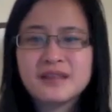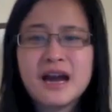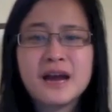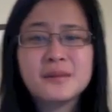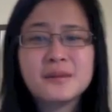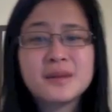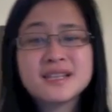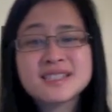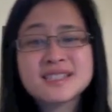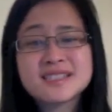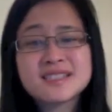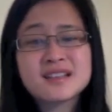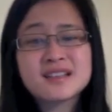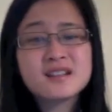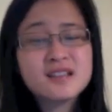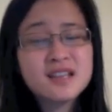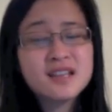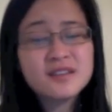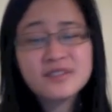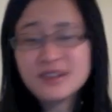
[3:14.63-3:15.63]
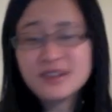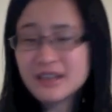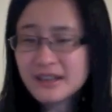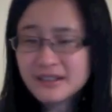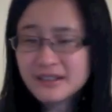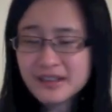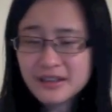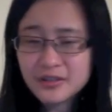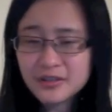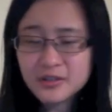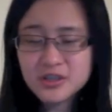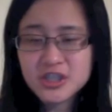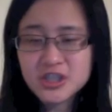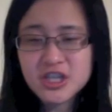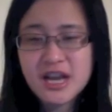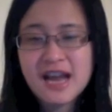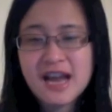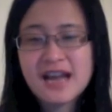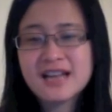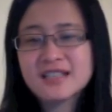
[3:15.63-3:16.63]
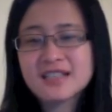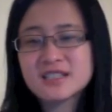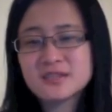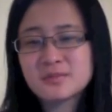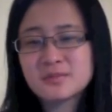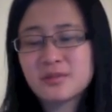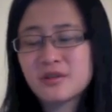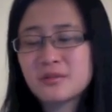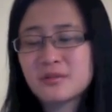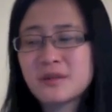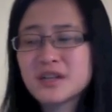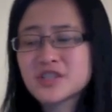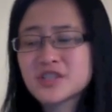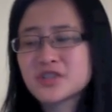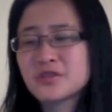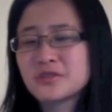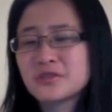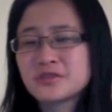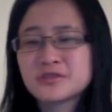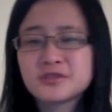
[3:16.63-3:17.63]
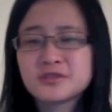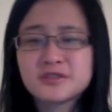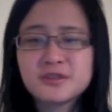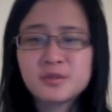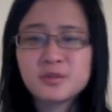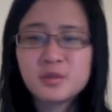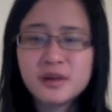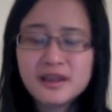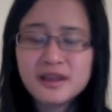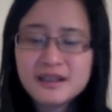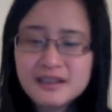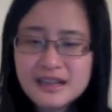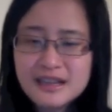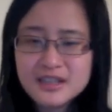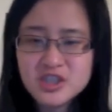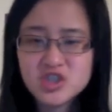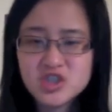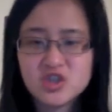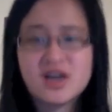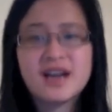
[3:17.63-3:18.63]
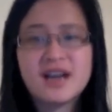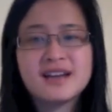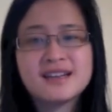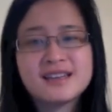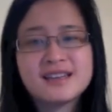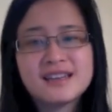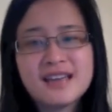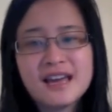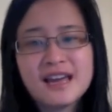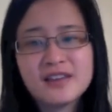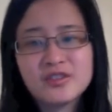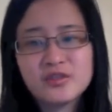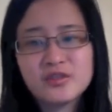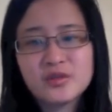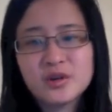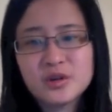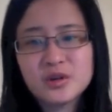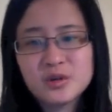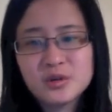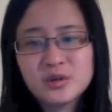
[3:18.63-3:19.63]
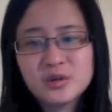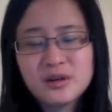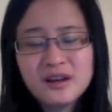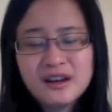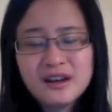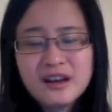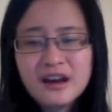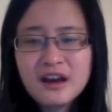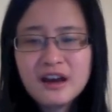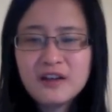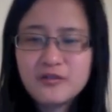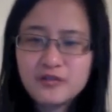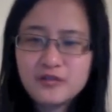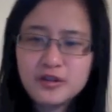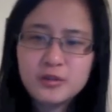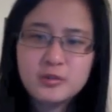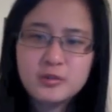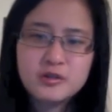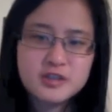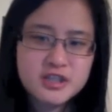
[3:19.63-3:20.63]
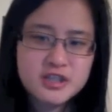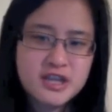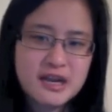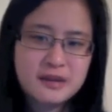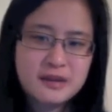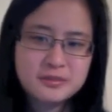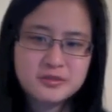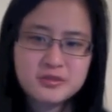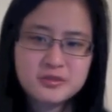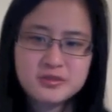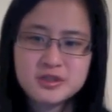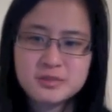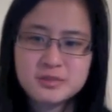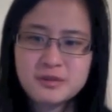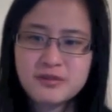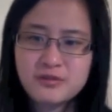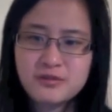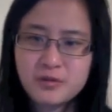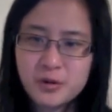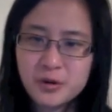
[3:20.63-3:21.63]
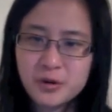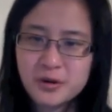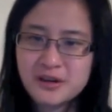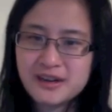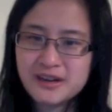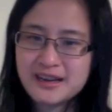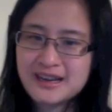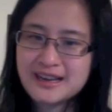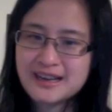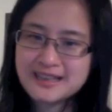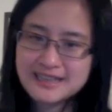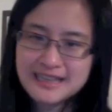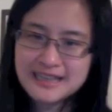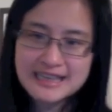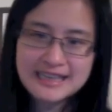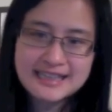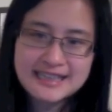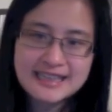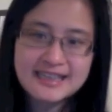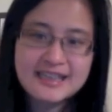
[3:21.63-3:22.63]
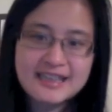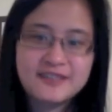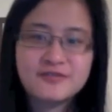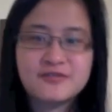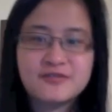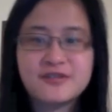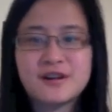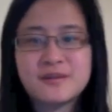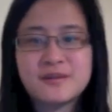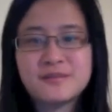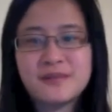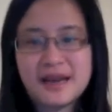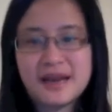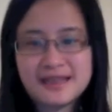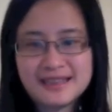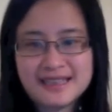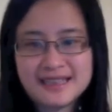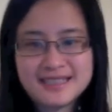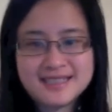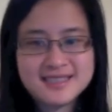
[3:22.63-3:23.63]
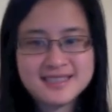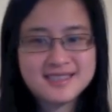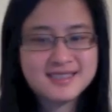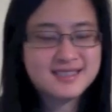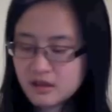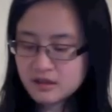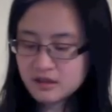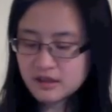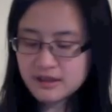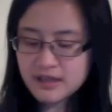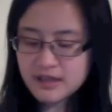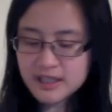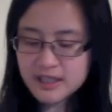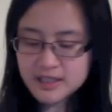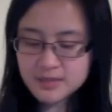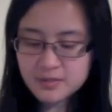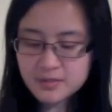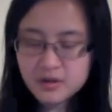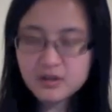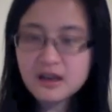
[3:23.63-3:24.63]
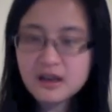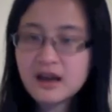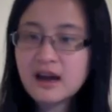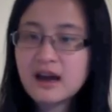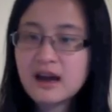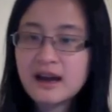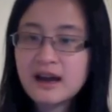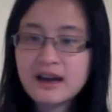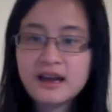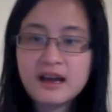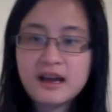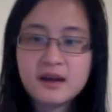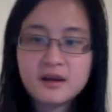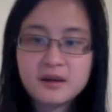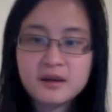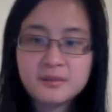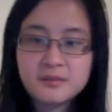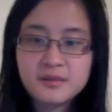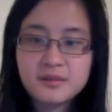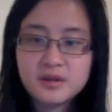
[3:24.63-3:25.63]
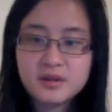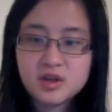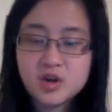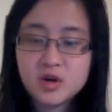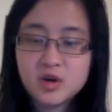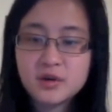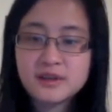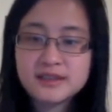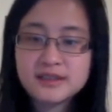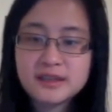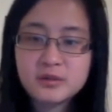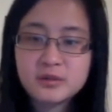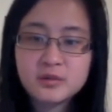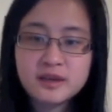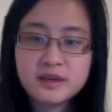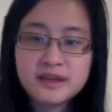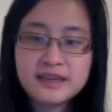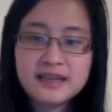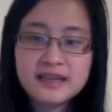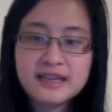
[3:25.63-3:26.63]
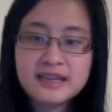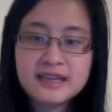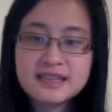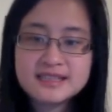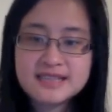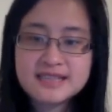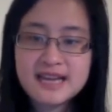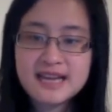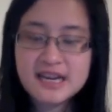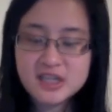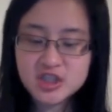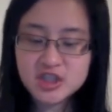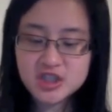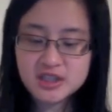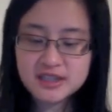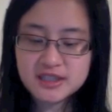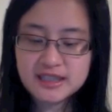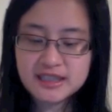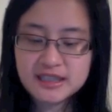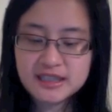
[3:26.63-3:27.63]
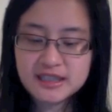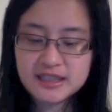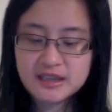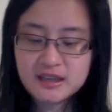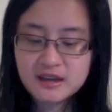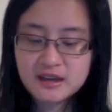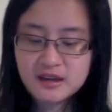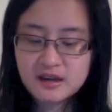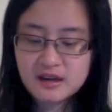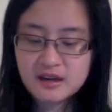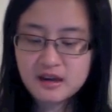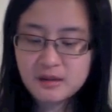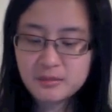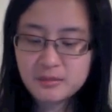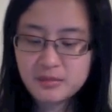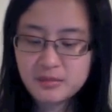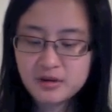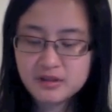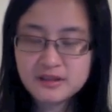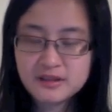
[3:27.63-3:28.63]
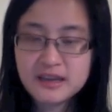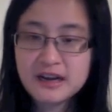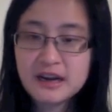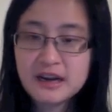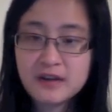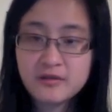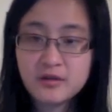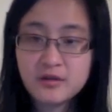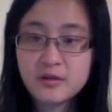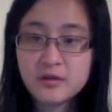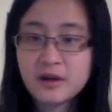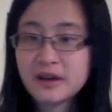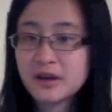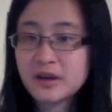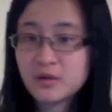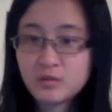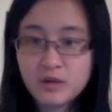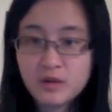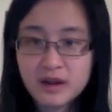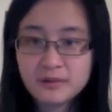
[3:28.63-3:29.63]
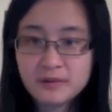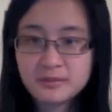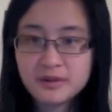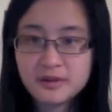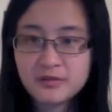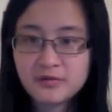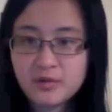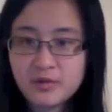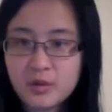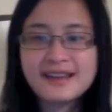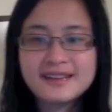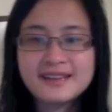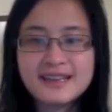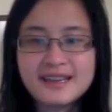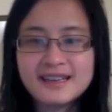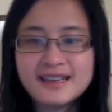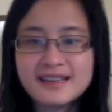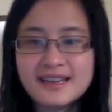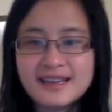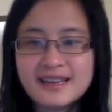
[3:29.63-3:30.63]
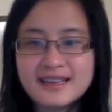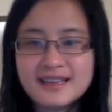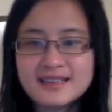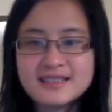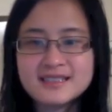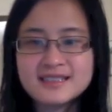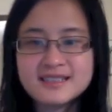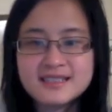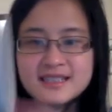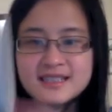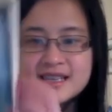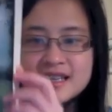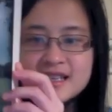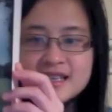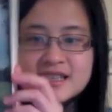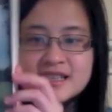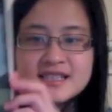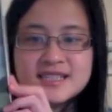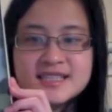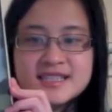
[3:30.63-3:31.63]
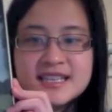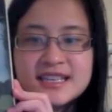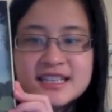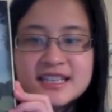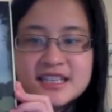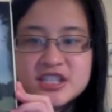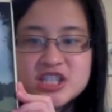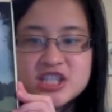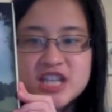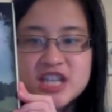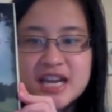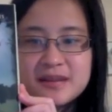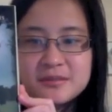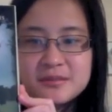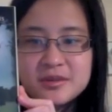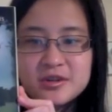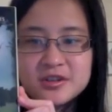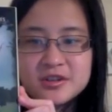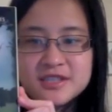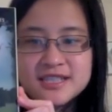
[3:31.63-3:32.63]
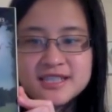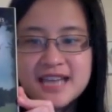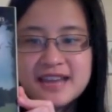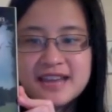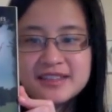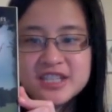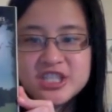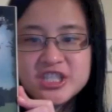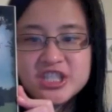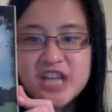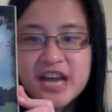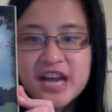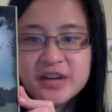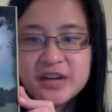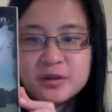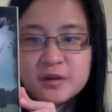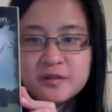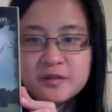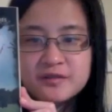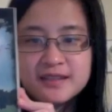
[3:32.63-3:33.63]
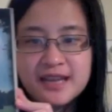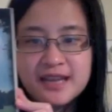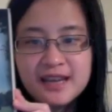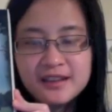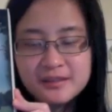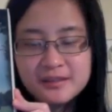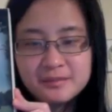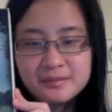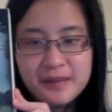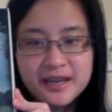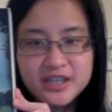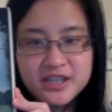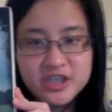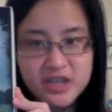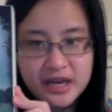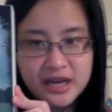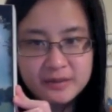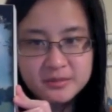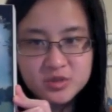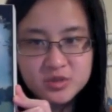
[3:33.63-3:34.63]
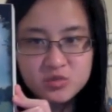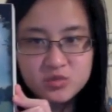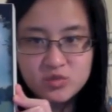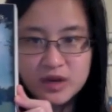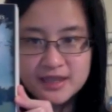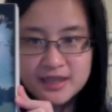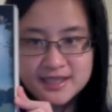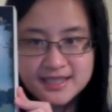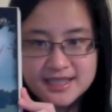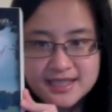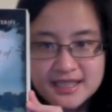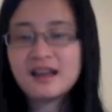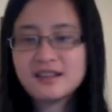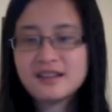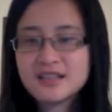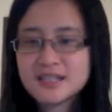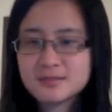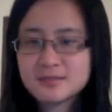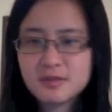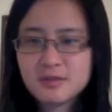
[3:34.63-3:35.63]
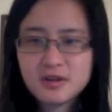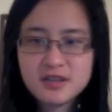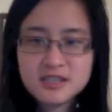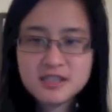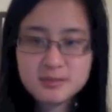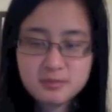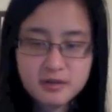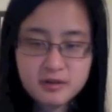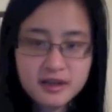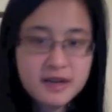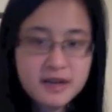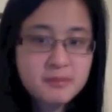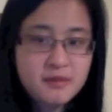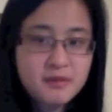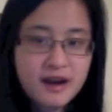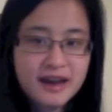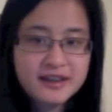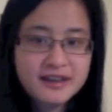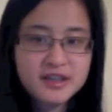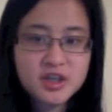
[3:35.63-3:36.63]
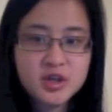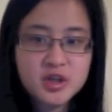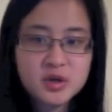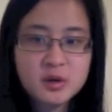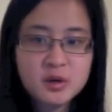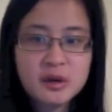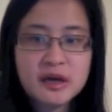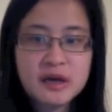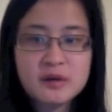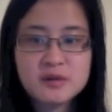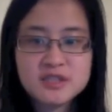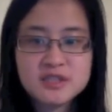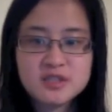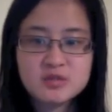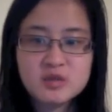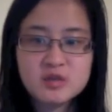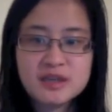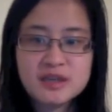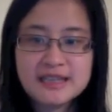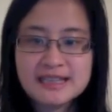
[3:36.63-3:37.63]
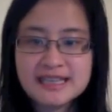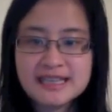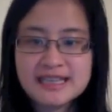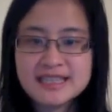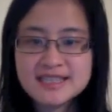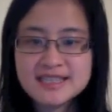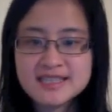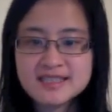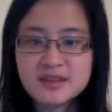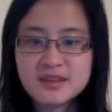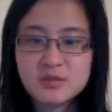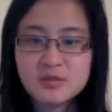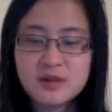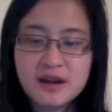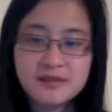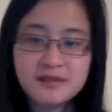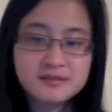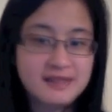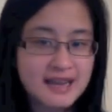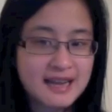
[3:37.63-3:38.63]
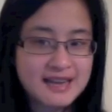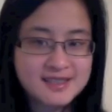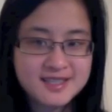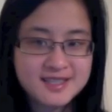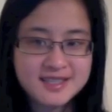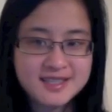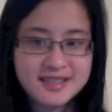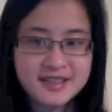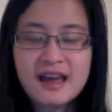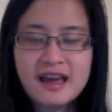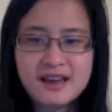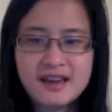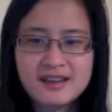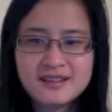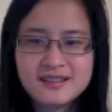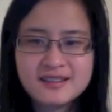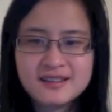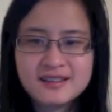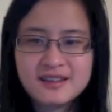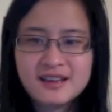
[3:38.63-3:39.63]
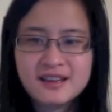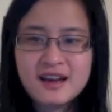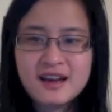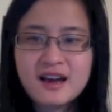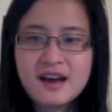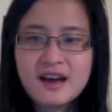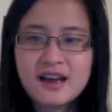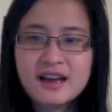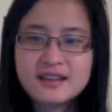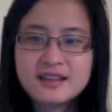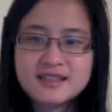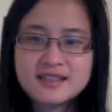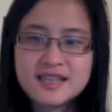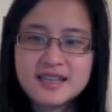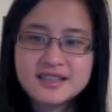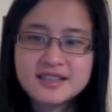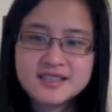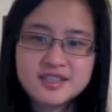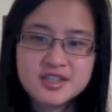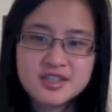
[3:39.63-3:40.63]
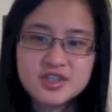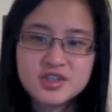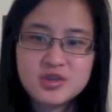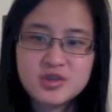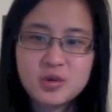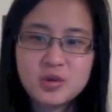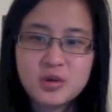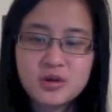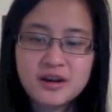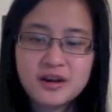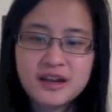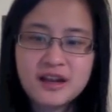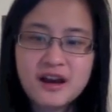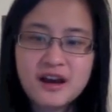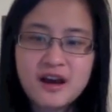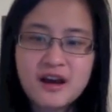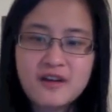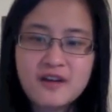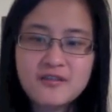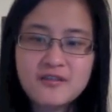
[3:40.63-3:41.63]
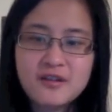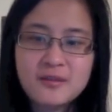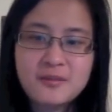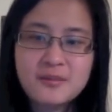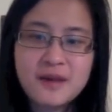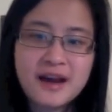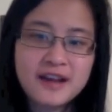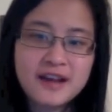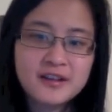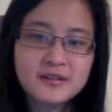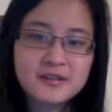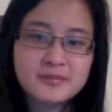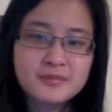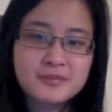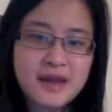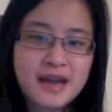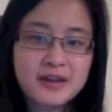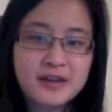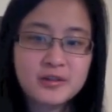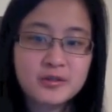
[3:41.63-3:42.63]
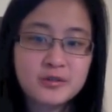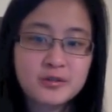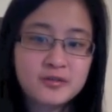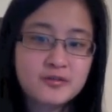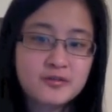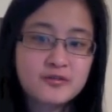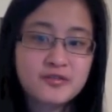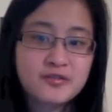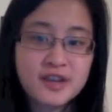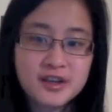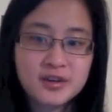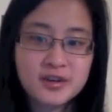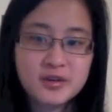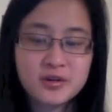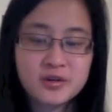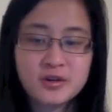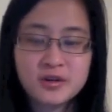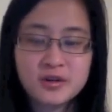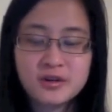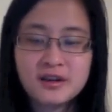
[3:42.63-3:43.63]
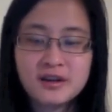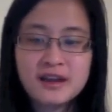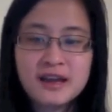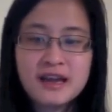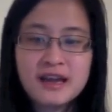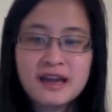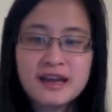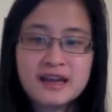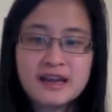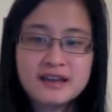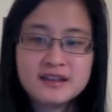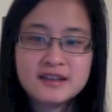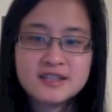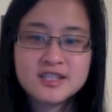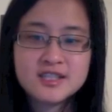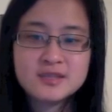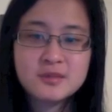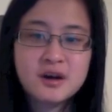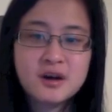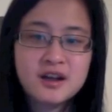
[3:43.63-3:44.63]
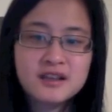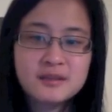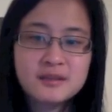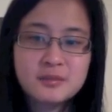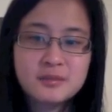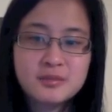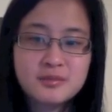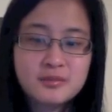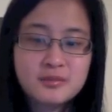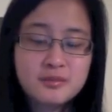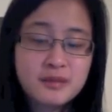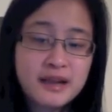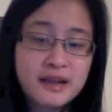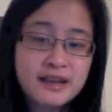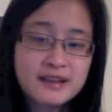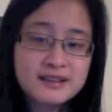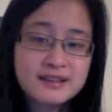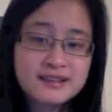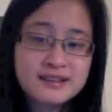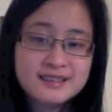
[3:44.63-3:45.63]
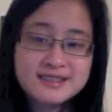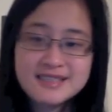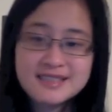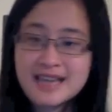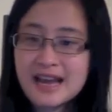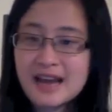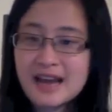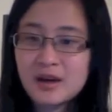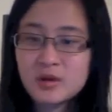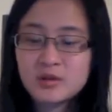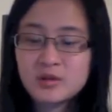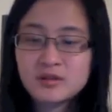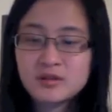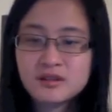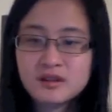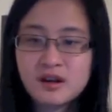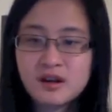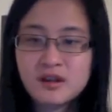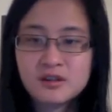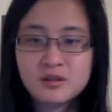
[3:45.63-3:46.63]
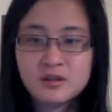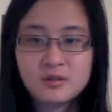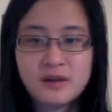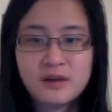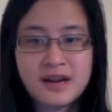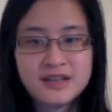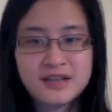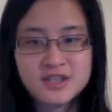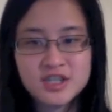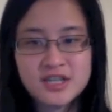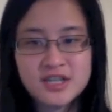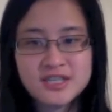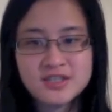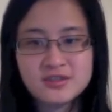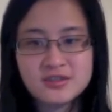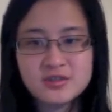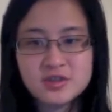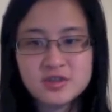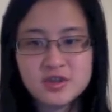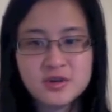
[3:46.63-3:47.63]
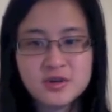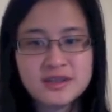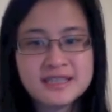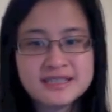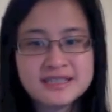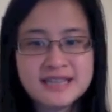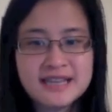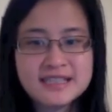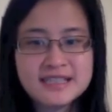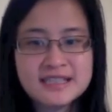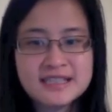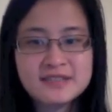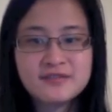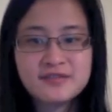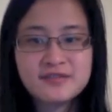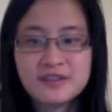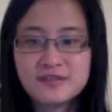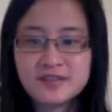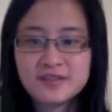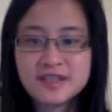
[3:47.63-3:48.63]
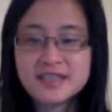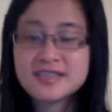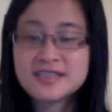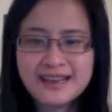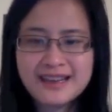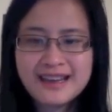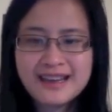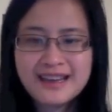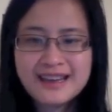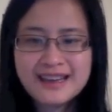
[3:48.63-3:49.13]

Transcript: I may still give it another chance, put my shoulder to the wheel, and try to get through a few more chapters before cutting it from my list. The next book I am currently reading is actually a book that I've already read before. It is Sydney Chambers and the Shadow of Death by James Runcie. This book is pretty brand new. It was released around last year, and it tells the story of a mild-mannered vicar in a small England town called Grantchester during the nineteen fifties.